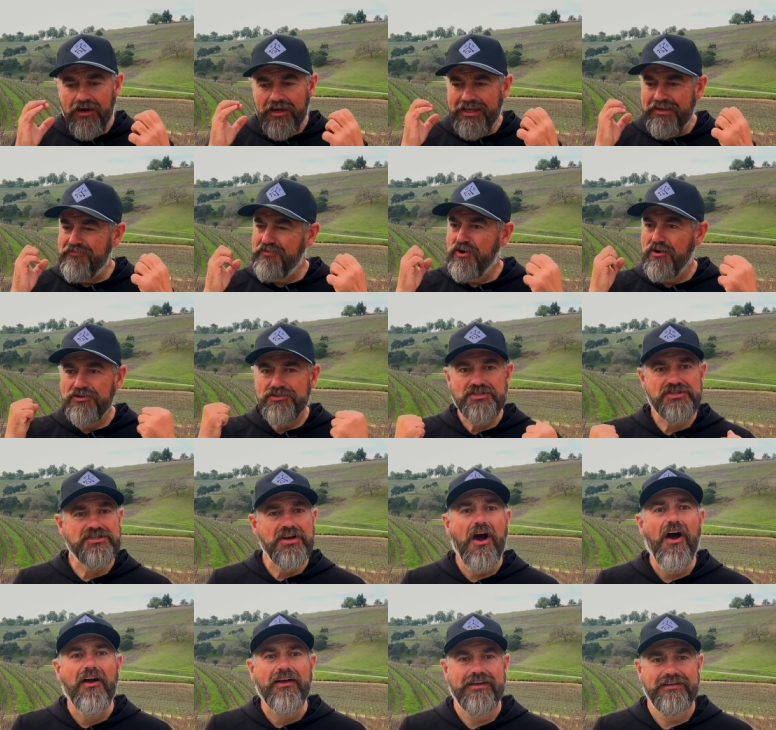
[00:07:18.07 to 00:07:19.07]
even our
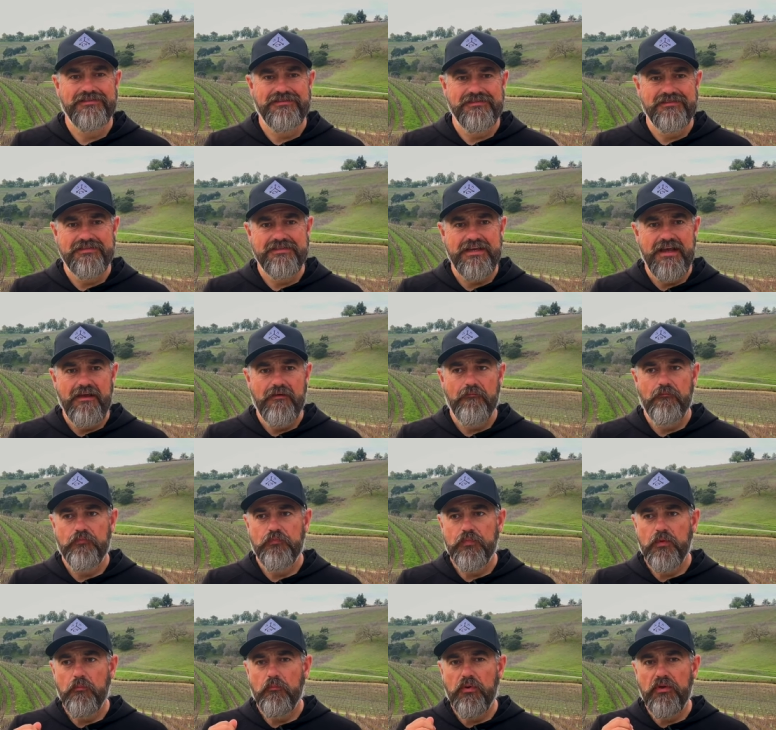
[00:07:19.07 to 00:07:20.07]
stock is the same,
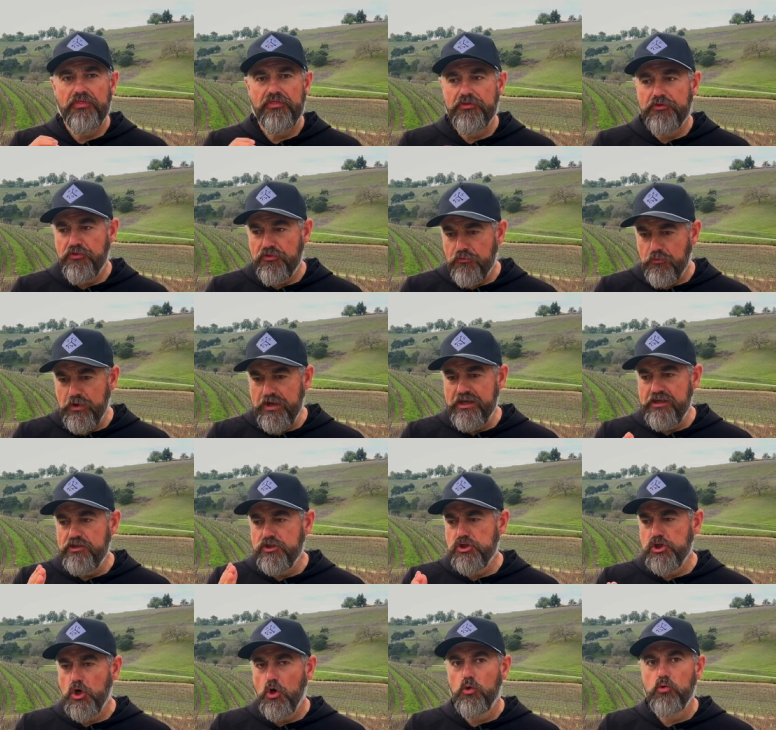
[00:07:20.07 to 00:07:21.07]
but three
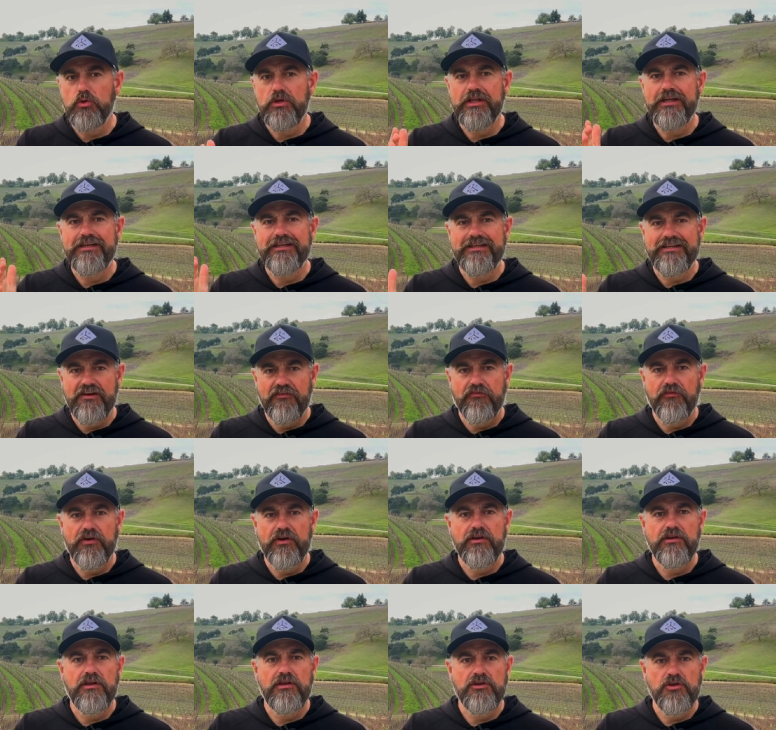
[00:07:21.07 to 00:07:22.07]
totally
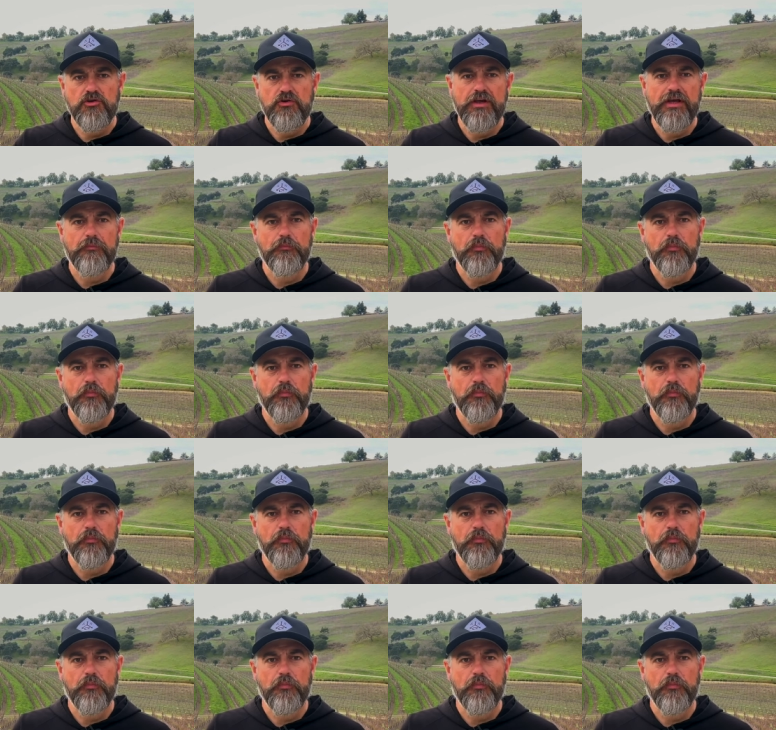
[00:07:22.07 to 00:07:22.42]
different and unique